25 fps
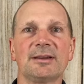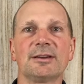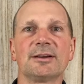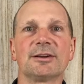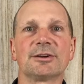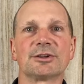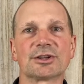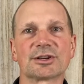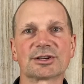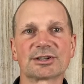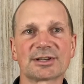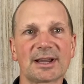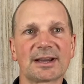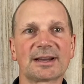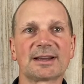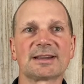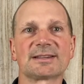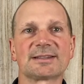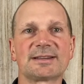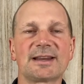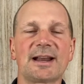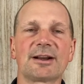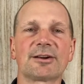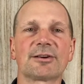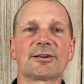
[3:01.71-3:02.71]
Just like a
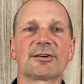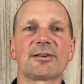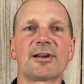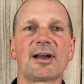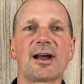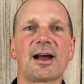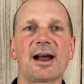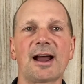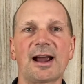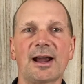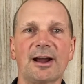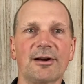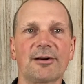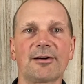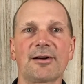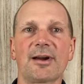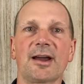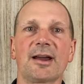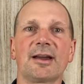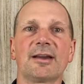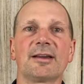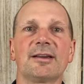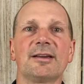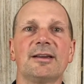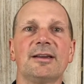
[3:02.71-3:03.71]
standard
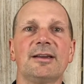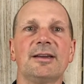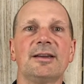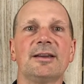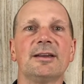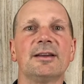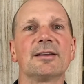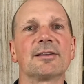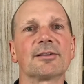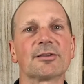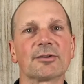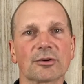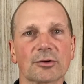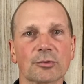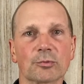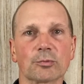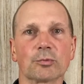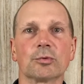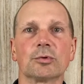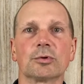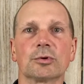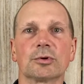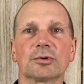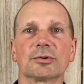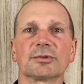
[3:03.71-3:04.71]
IRA, there are
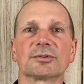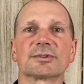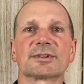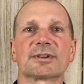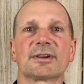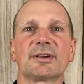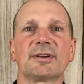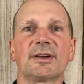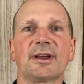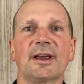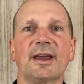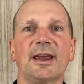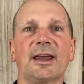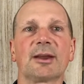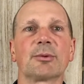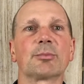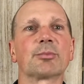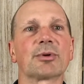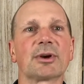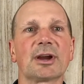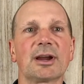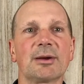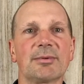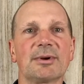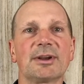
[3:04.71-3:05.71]
rules and
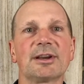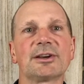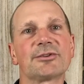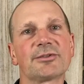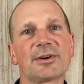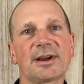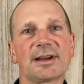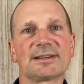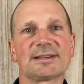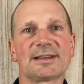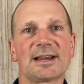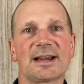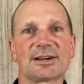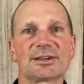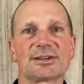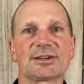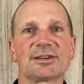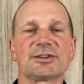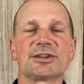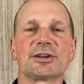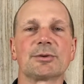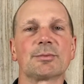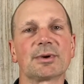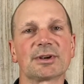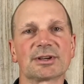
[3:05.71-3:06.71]
prohibited transactions
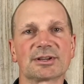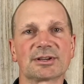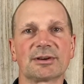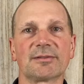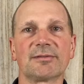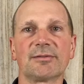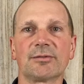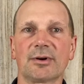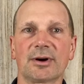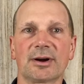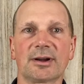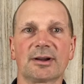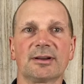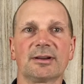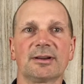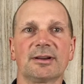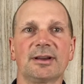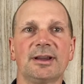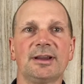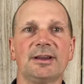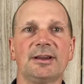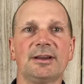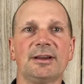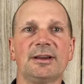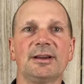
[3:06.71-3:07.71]
you must avoid.
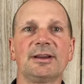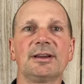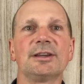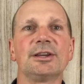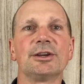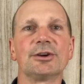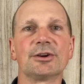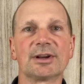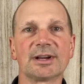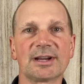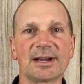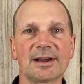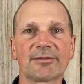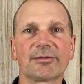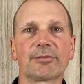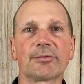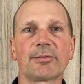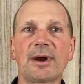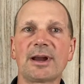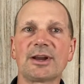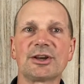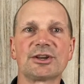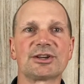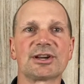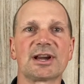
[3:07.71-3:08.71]
You can never
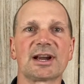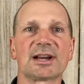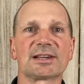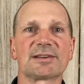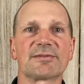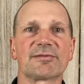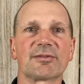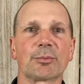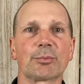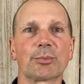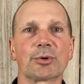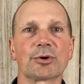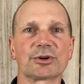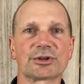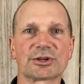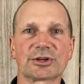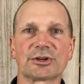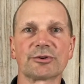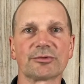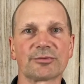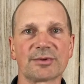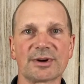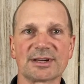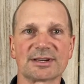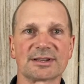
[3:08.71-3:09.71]
write checks for personal
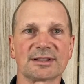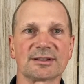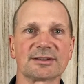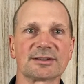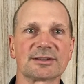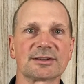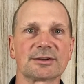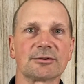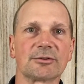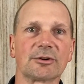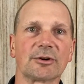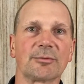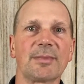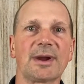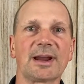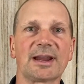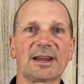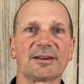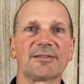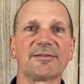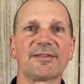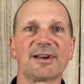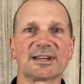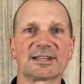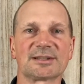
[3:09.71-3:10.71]
reasons or make
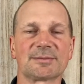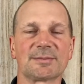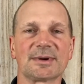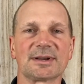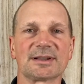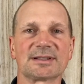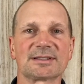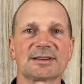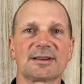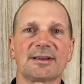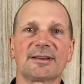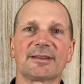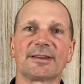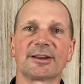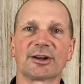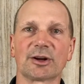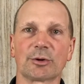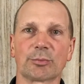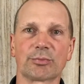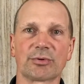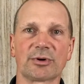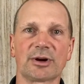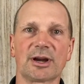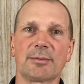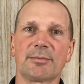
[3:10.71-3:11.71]
investments that are
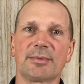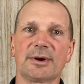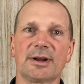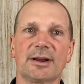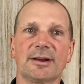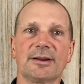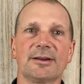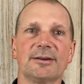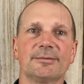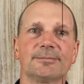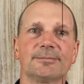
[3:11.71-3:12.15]
prohibited.